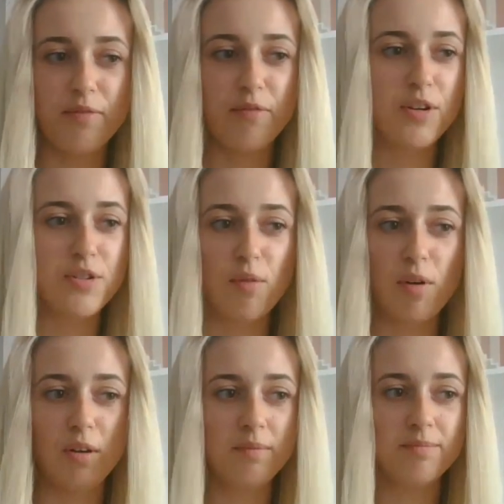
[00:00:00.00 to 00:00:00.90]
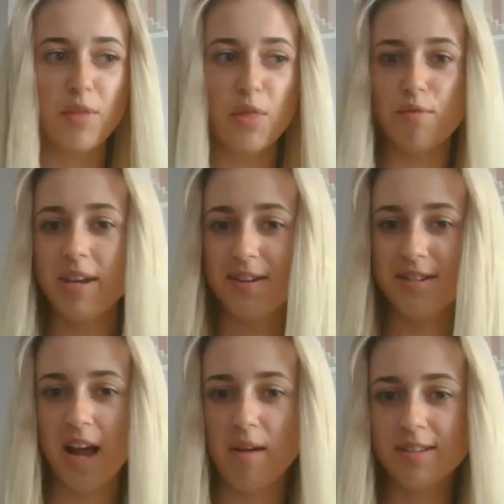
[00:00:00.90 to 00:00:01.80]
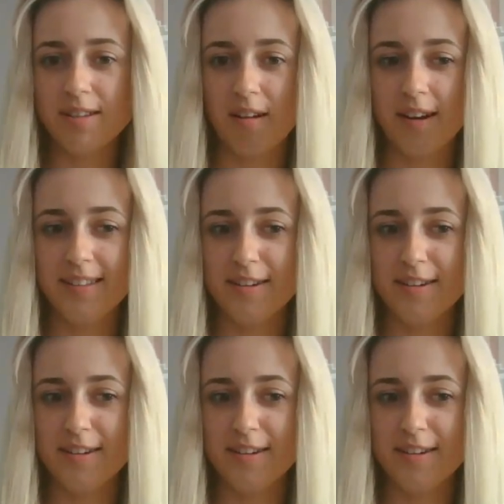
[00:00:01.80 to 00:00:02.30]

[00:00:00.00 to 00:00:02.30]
First of all, 3 years down the line,